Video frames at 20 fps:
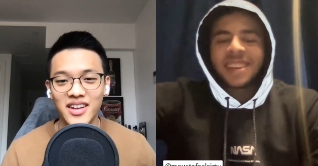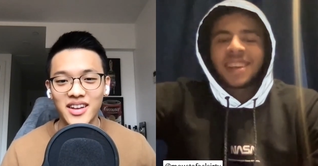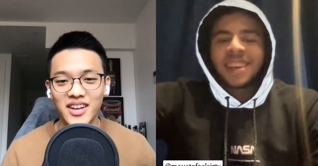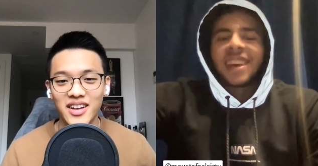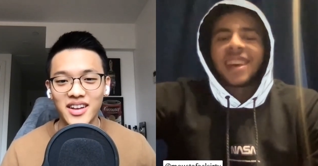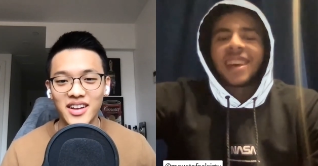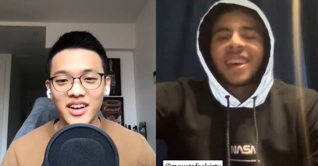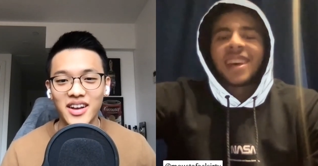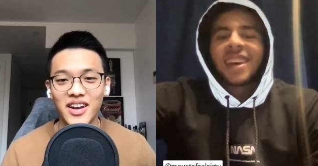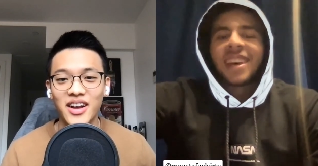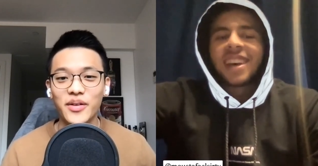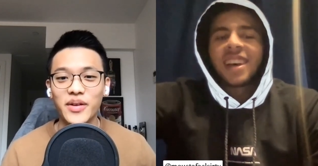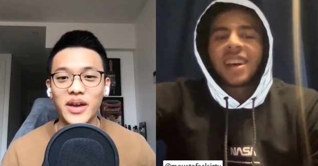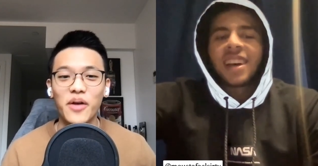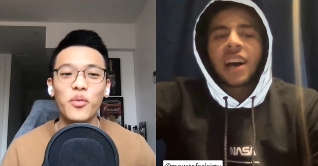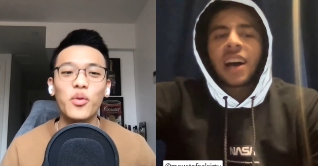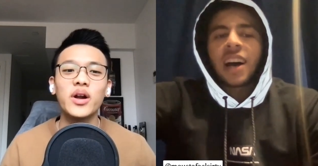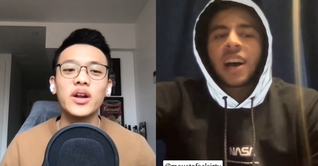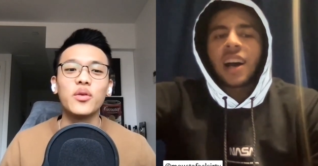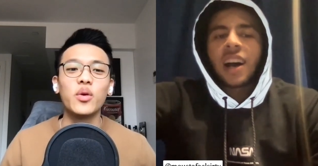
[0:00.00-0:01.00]
Speaker 1: Yeah. Okay.
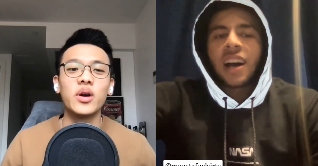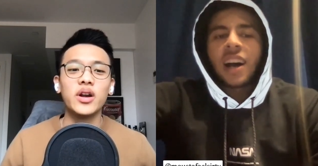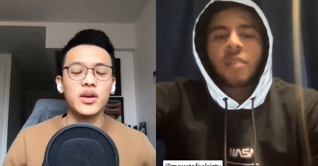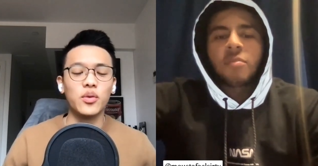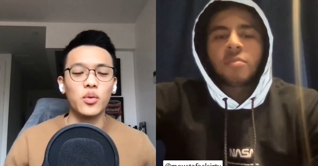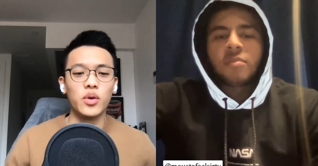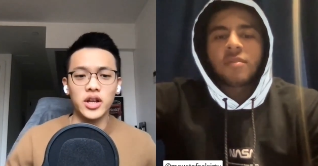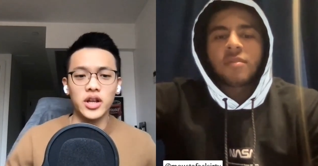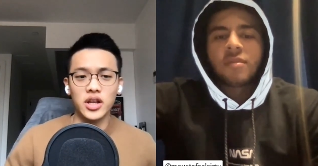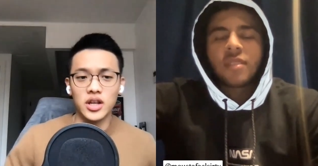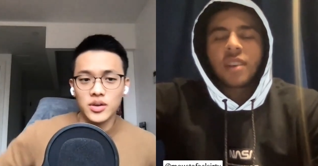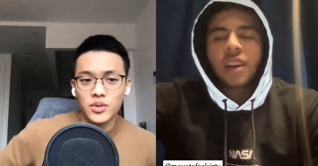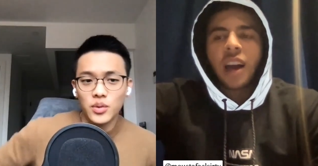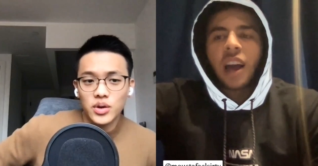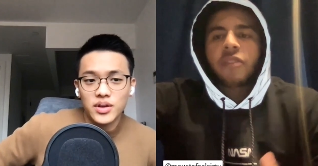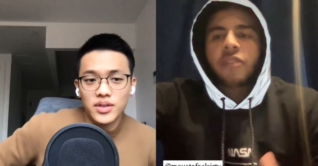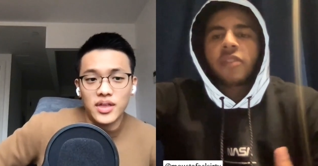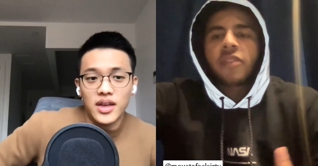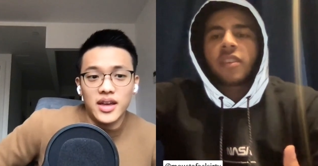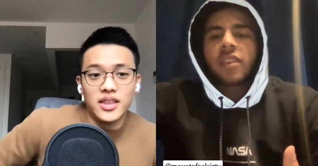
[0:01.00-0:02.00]
What, what um, do you, what do um, you
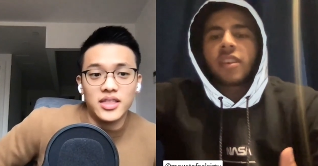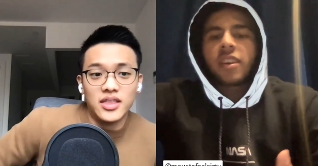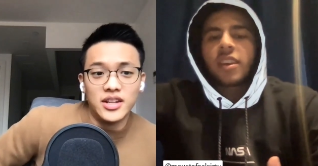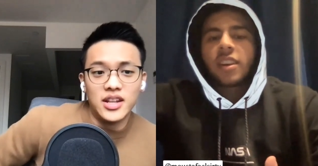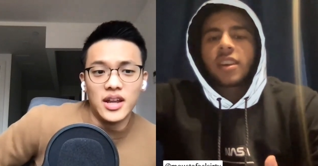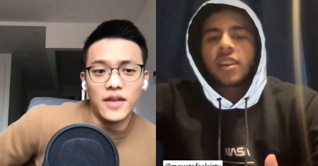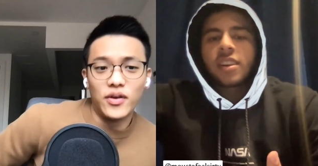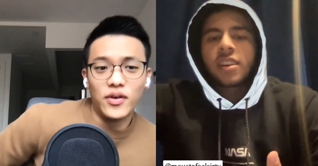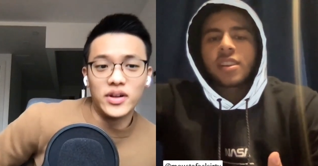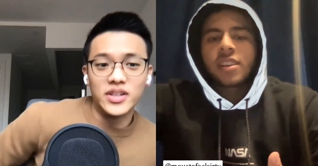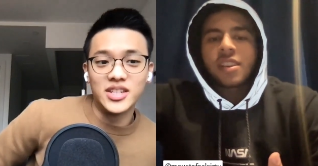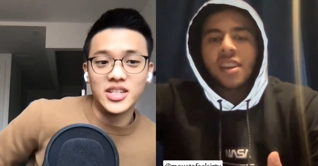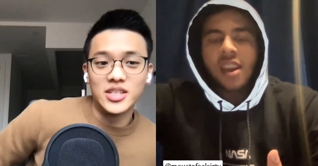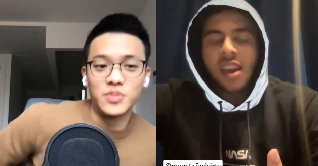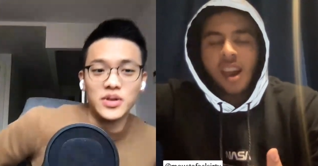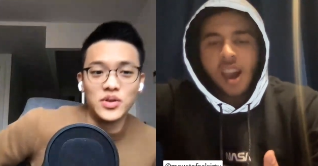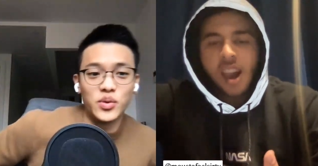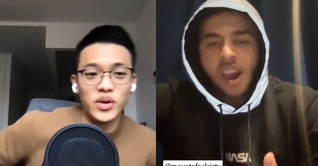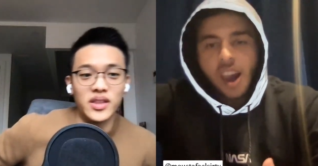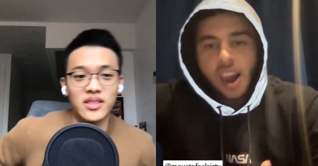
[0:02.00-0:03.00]
think I, the difference is
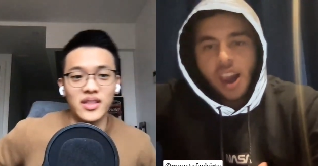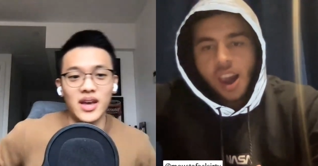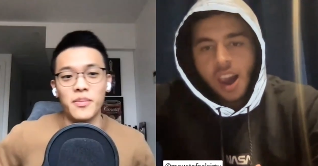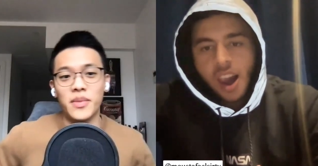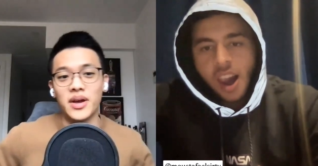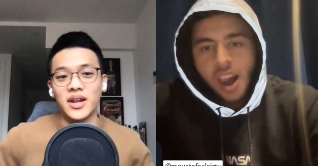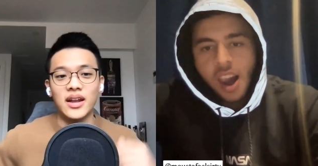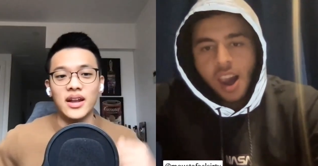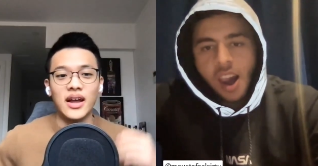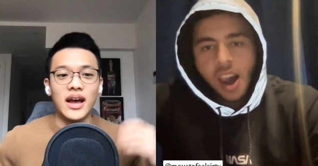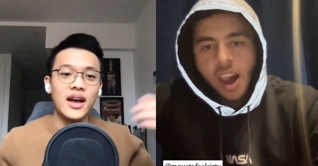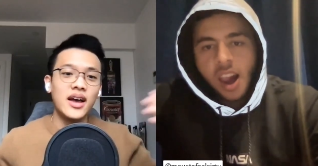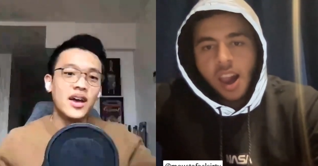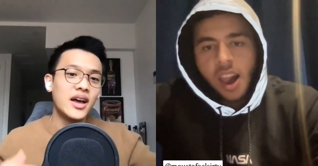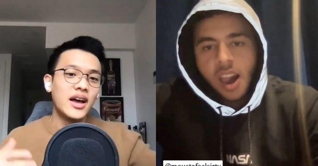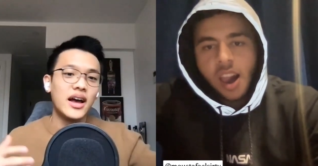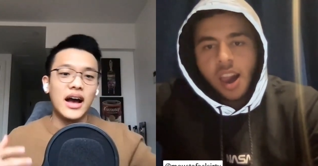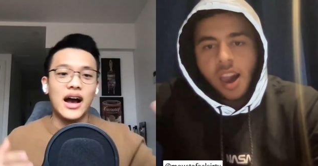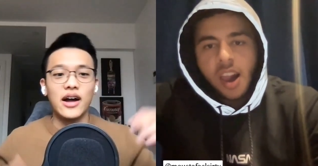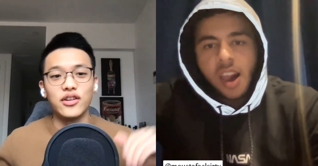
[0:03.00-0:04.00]
between them, and
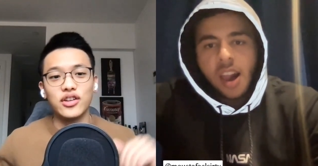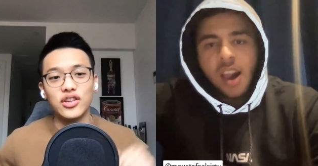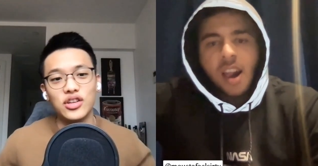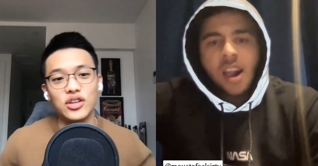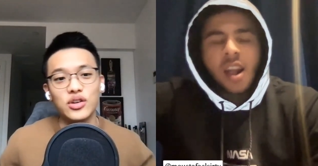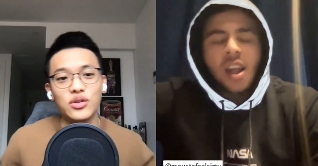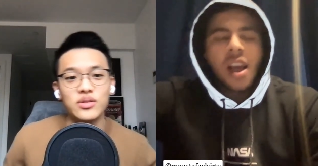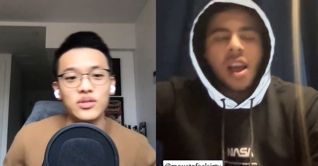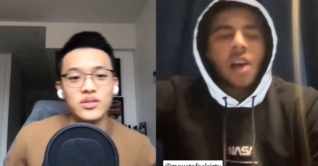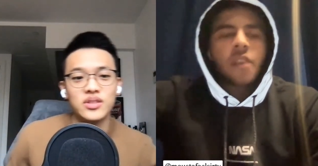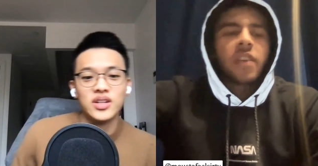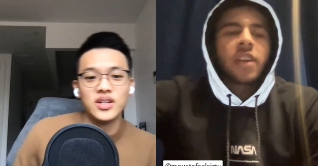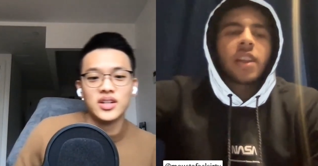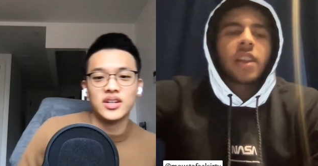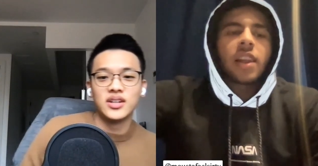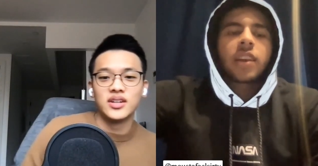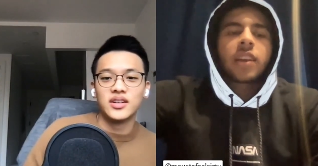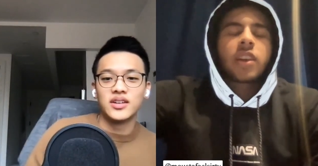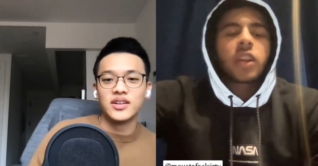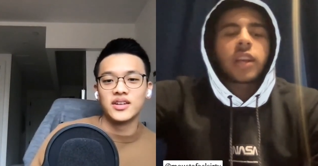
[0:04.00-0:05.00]
how do you? I
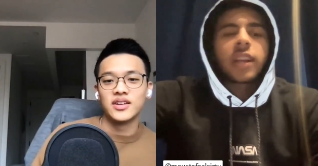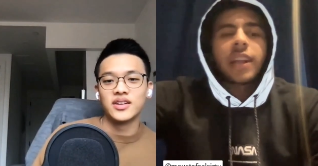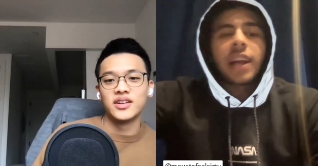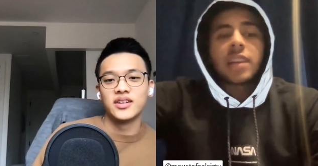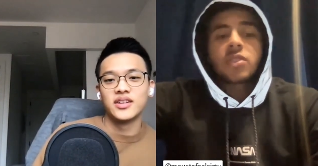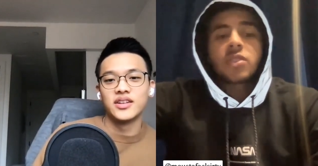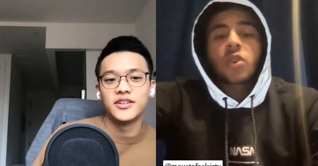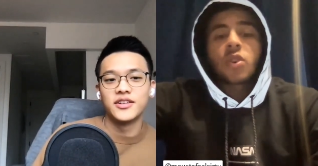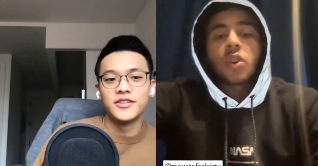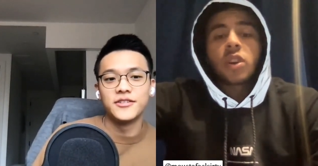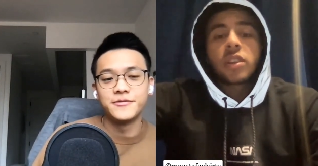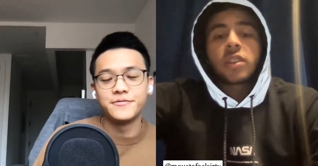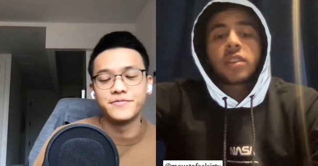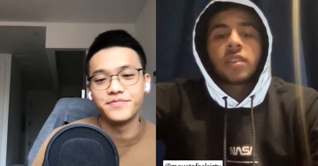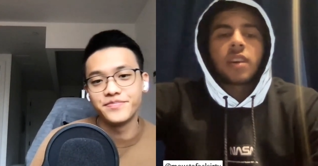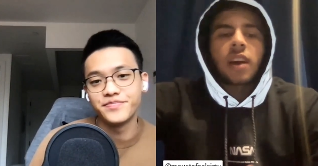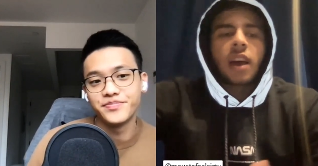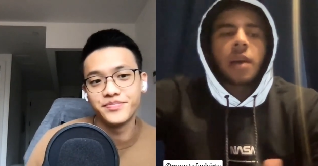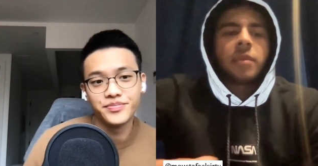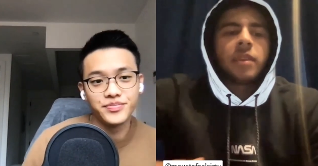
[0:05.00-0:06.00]
feel like on the glass court,
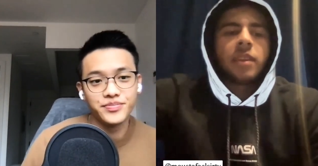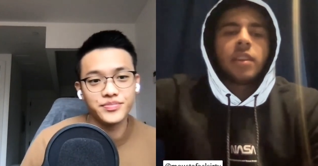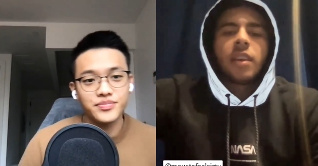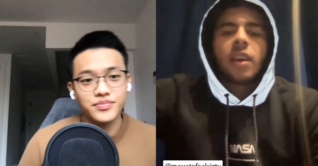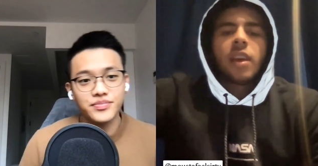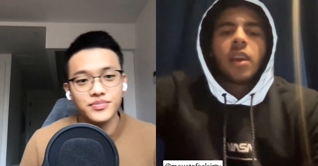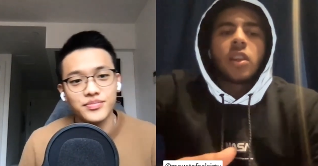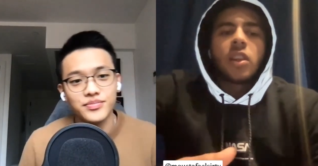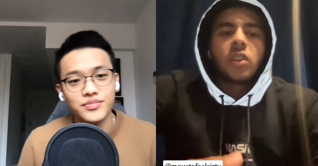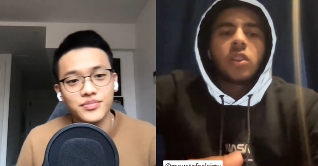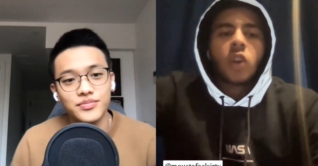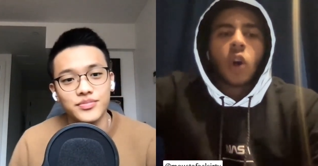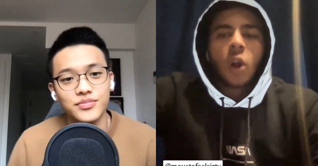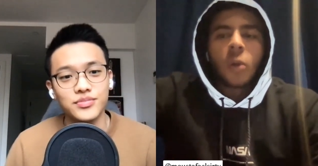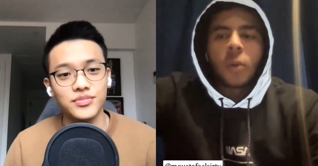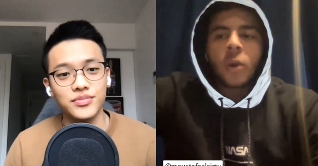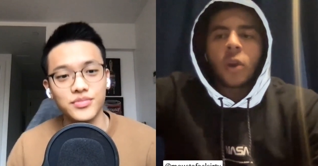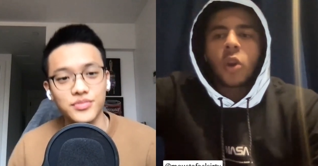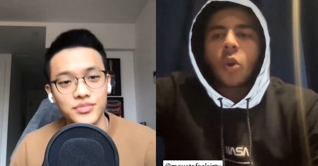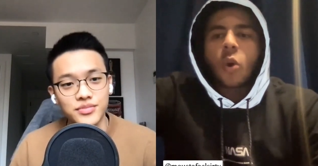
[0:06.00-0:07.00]
Speaker 2: I mean,
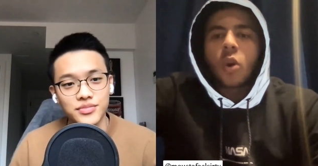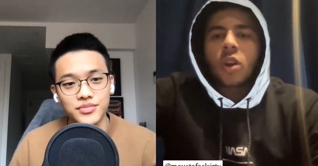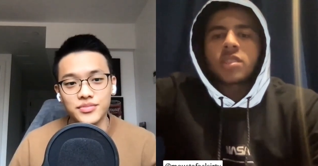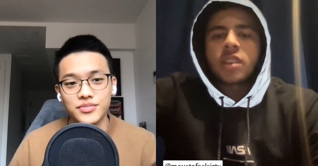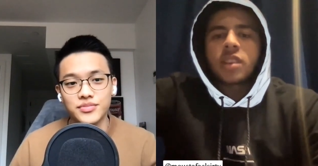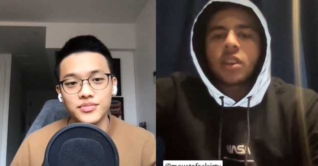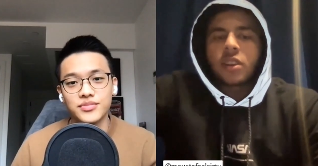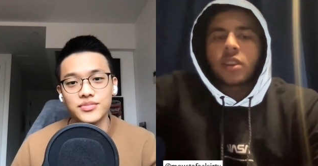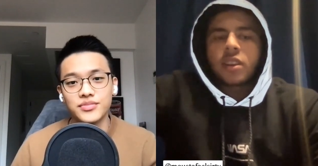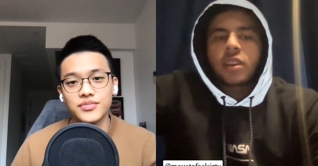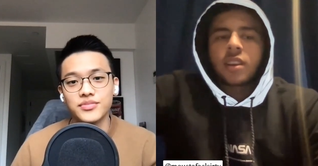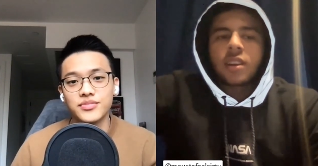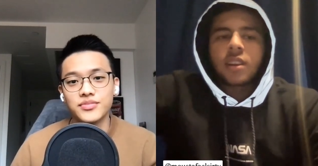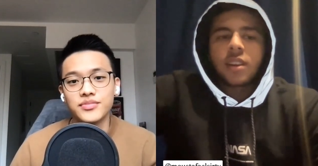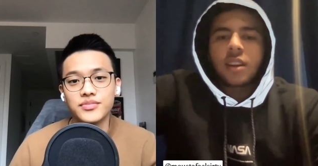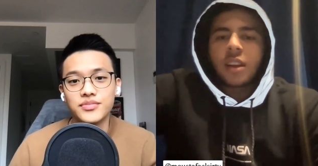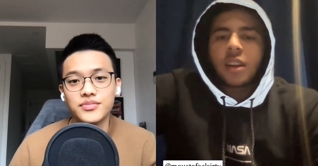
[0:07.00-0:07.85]
normal courts and